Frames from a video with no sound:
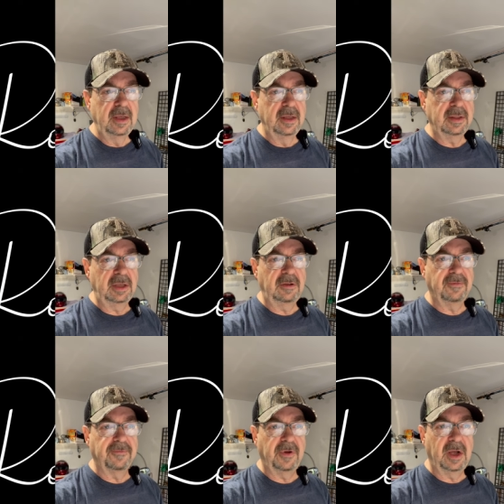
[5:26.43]
thank you
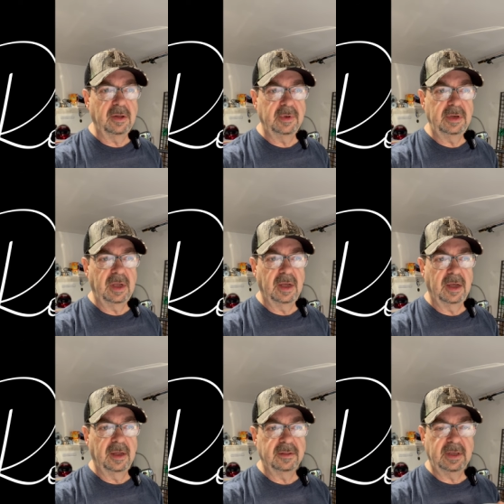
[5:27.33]
for following.
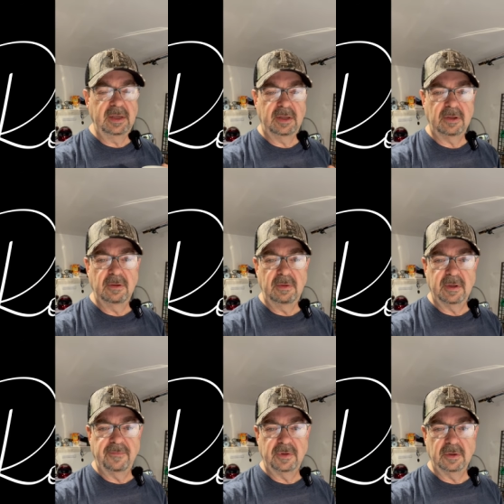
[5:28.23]
Uh, thank you
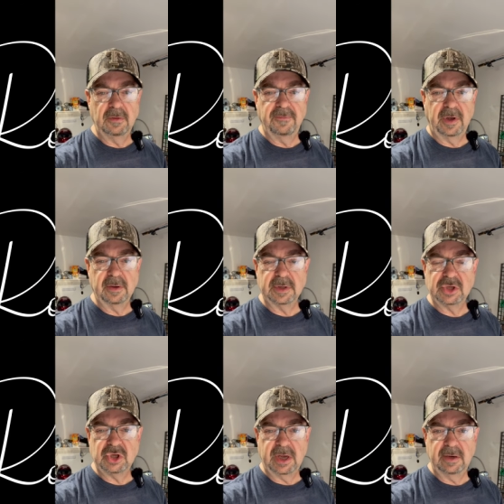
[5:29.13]
if you follow this
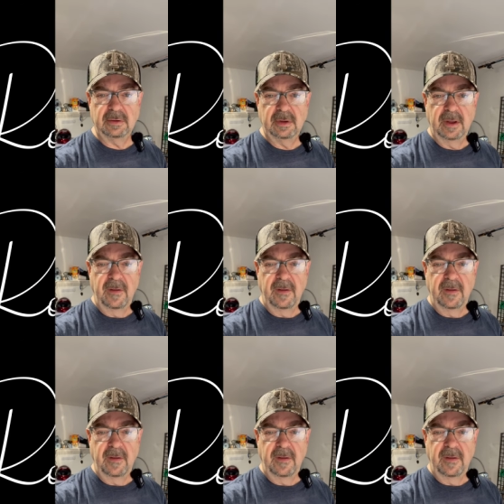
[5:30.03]
channel.